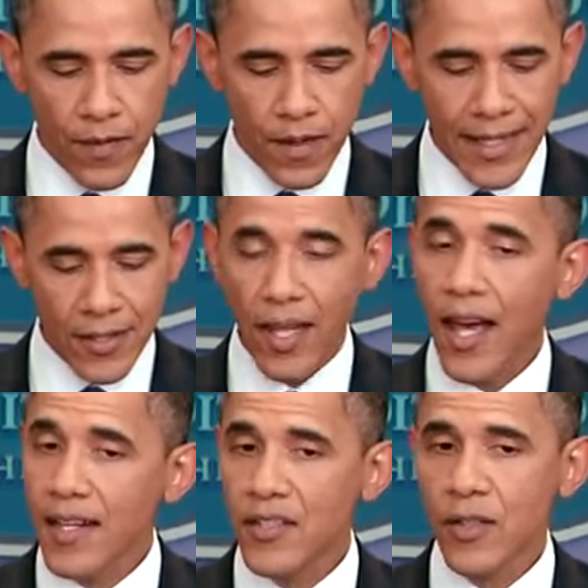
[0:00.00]
It's a lot
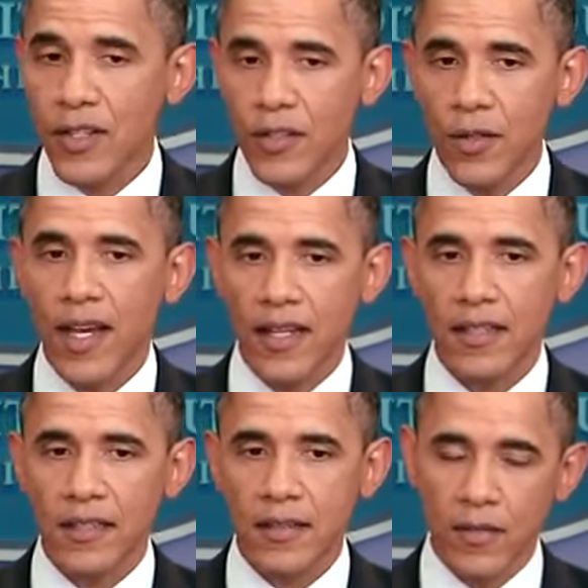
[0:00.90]
easier to do that
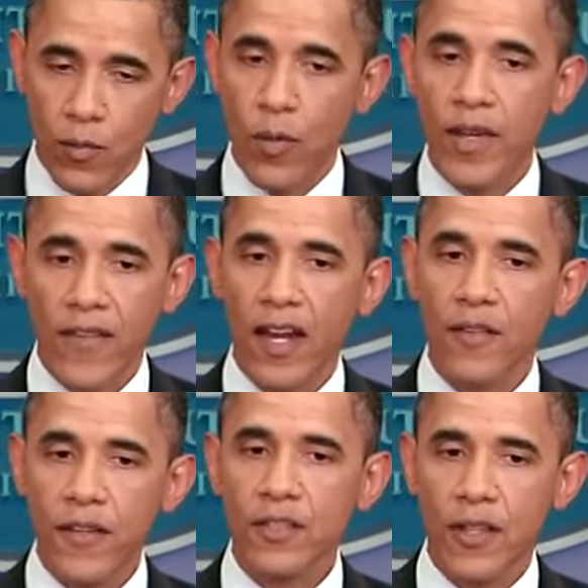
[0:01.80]
when we've got our
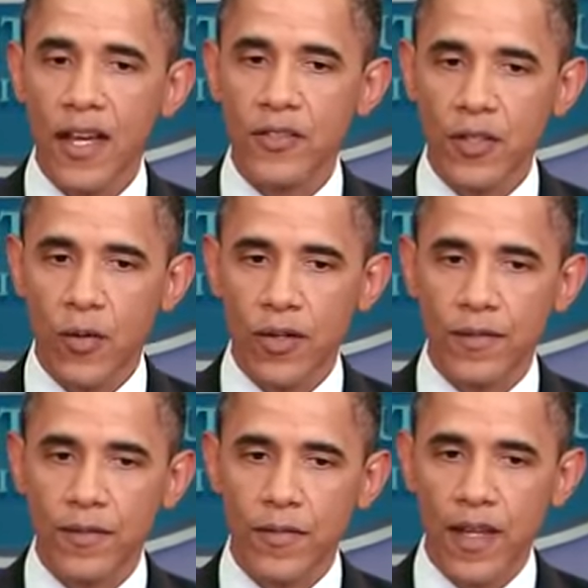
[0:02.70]
fiscal house in order.
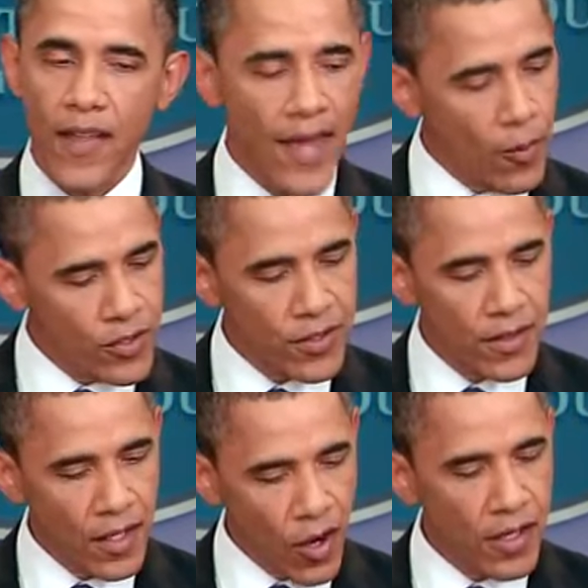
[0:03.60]
And that was
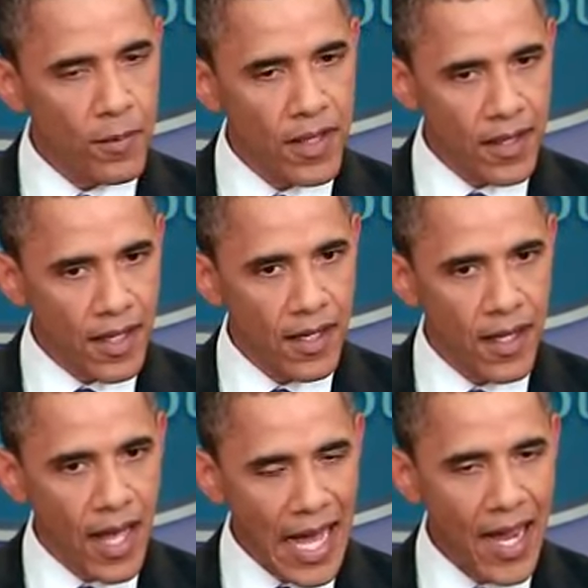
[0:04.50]
an argument that
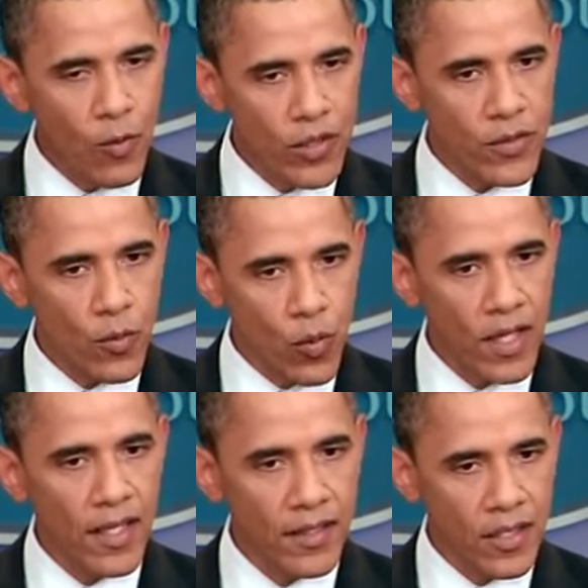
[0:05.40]
I was
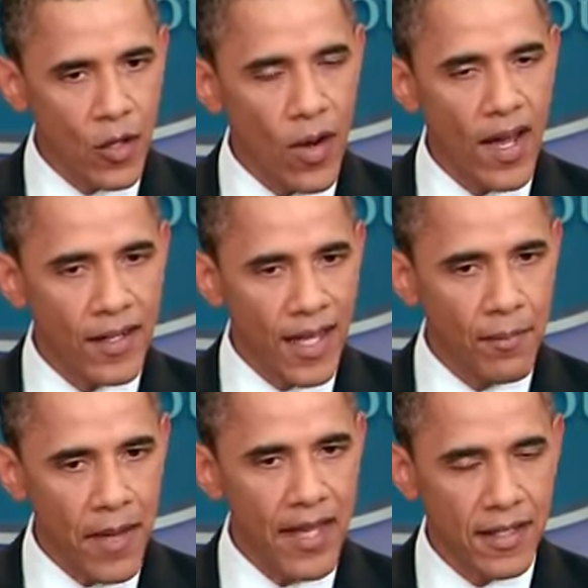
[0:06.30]
willing to go out and
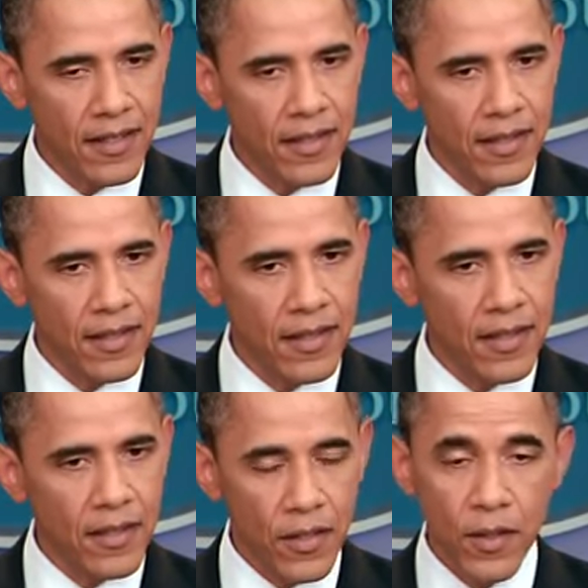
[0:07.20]
make
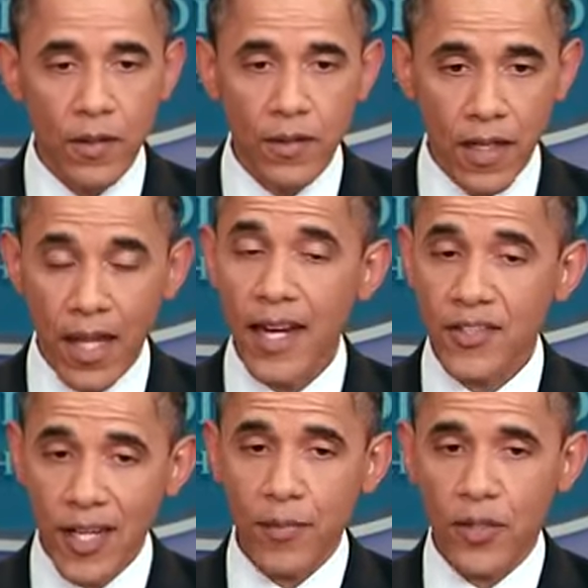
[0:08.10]
to a lot of
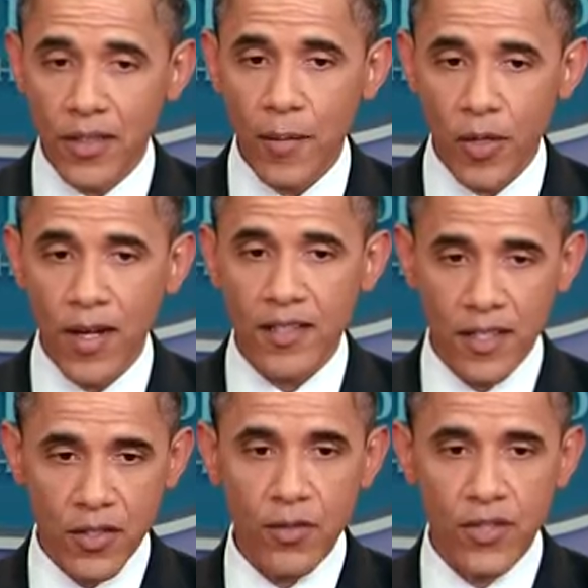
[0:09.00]
skeptical Democrats, as
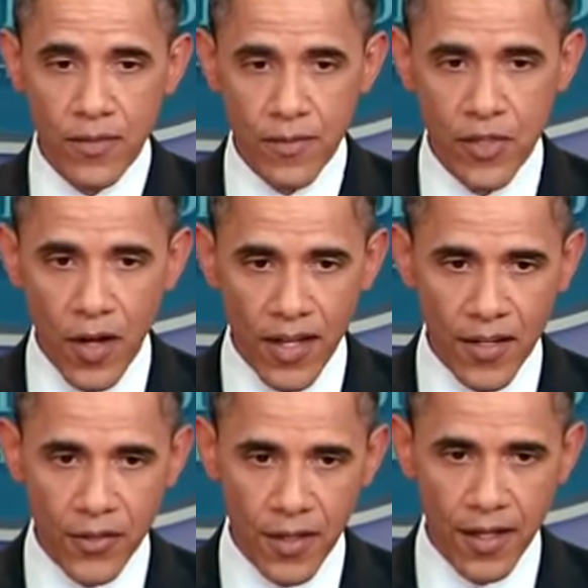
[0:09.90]
you saw
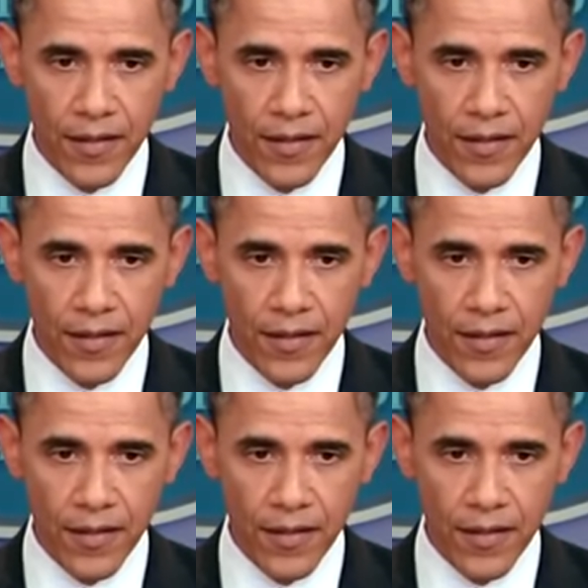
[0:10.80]
yesterday.